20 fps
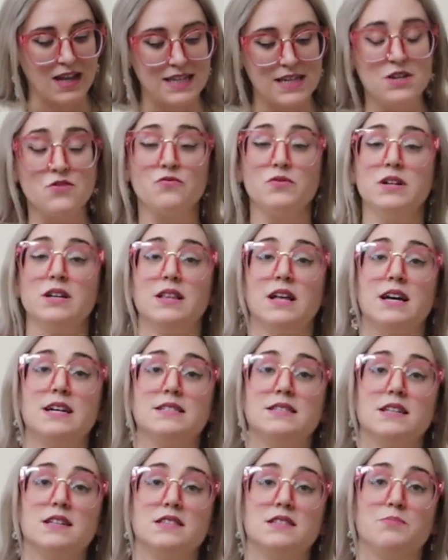didn't
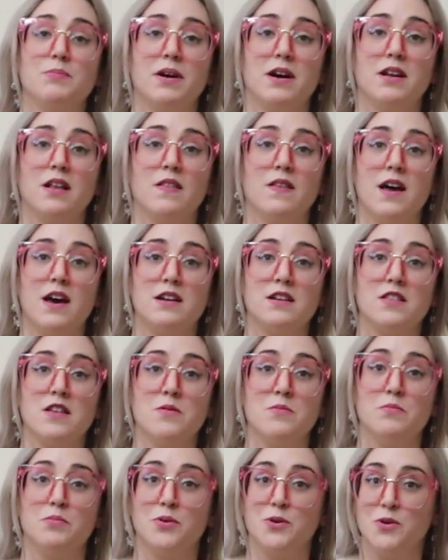realize this, but a lot of
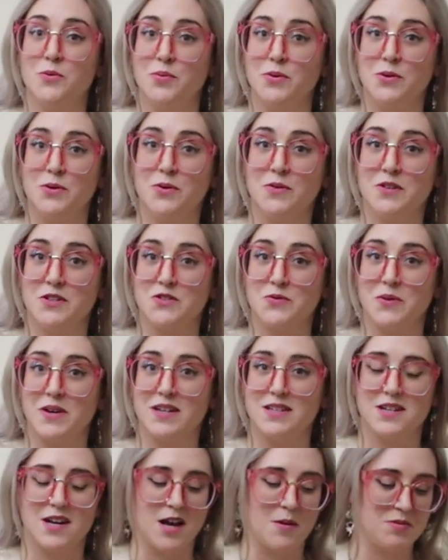them poo-poo the
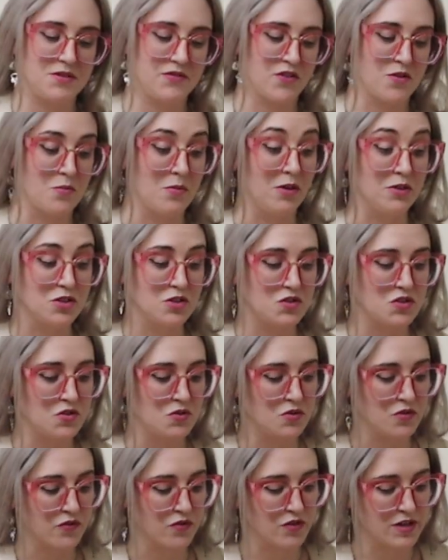swing tops for a
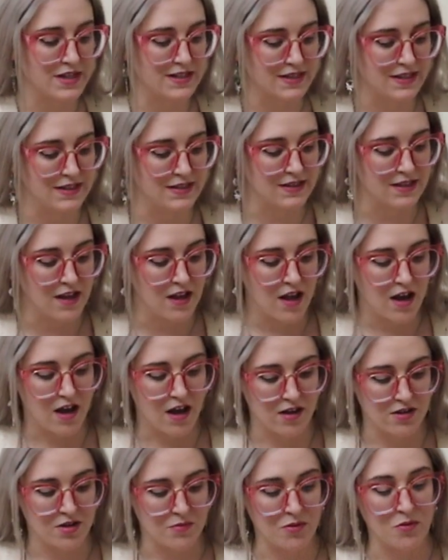multitude of reasons.
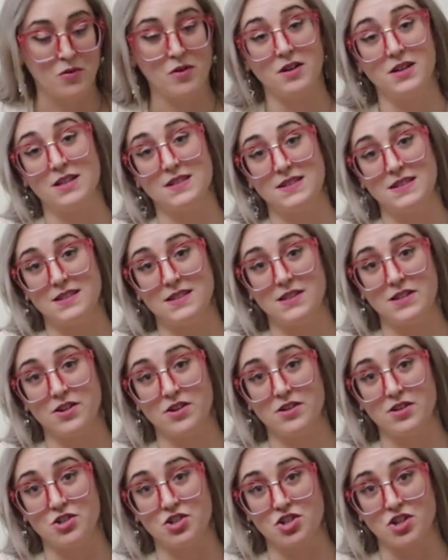Number one, it's
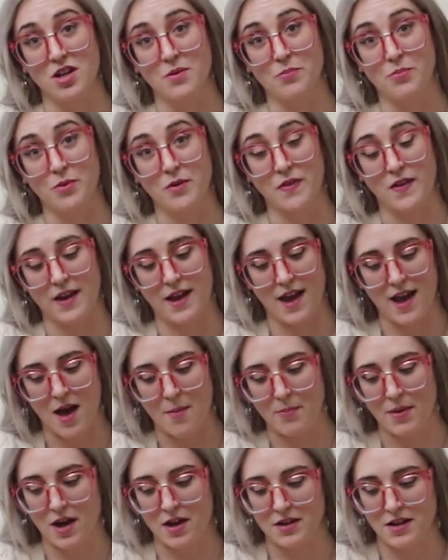easier to ship with the
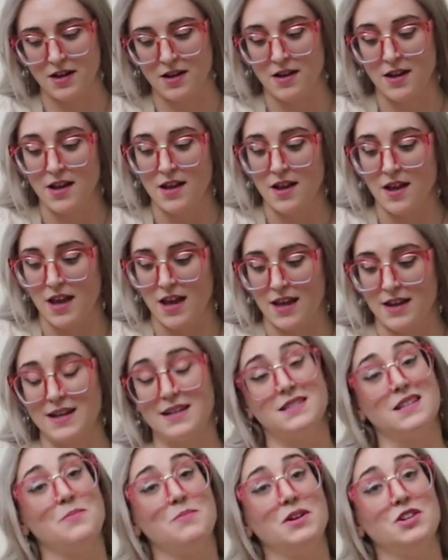cap on it. And
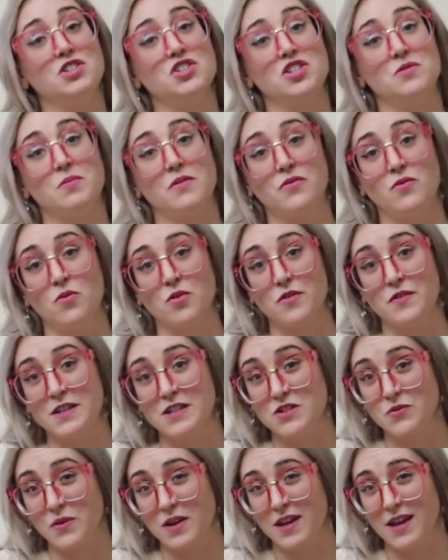as I mentioned before,
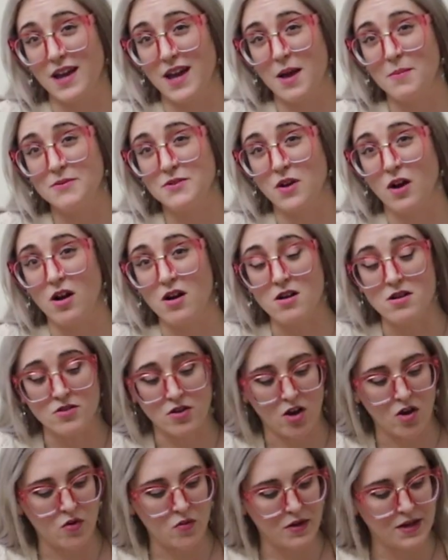these swing caps aren't
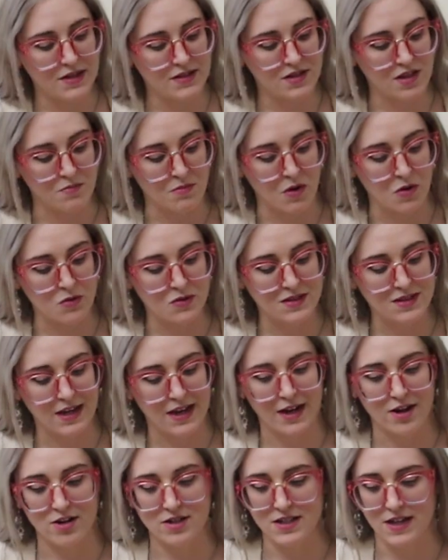always the most
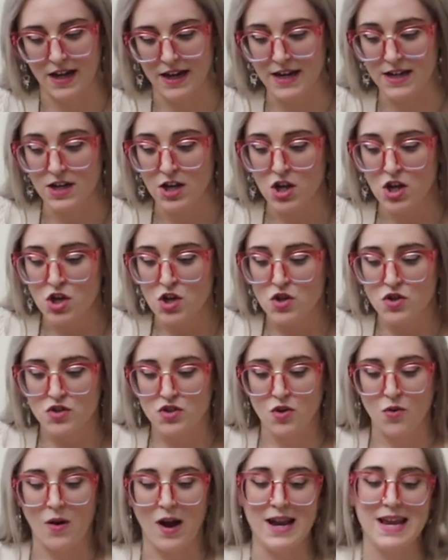airtight.
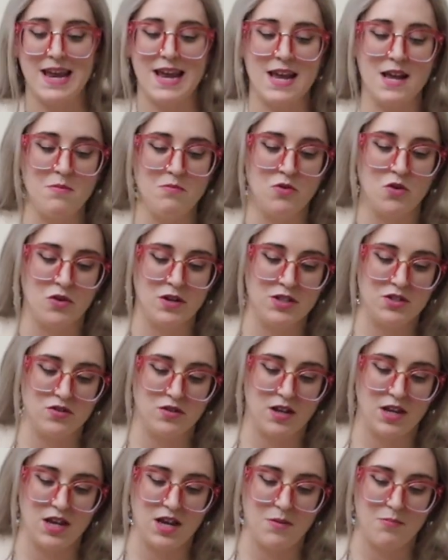So I am going to
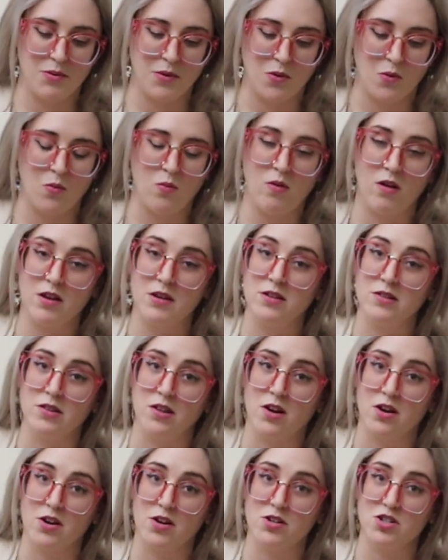keep one
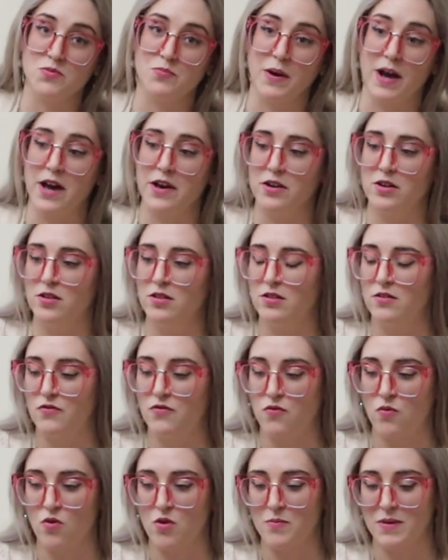large bottle
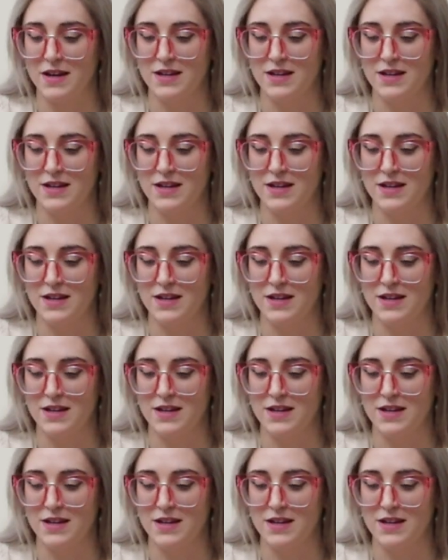for